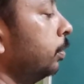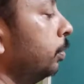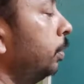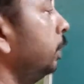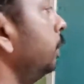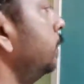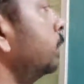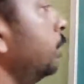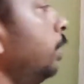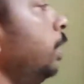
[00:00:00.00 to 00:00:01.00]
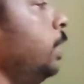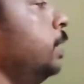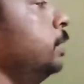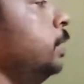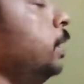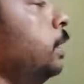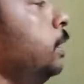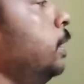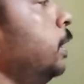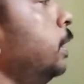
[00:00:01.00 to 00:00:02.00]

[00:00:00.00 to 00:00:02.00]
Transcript: this is called as the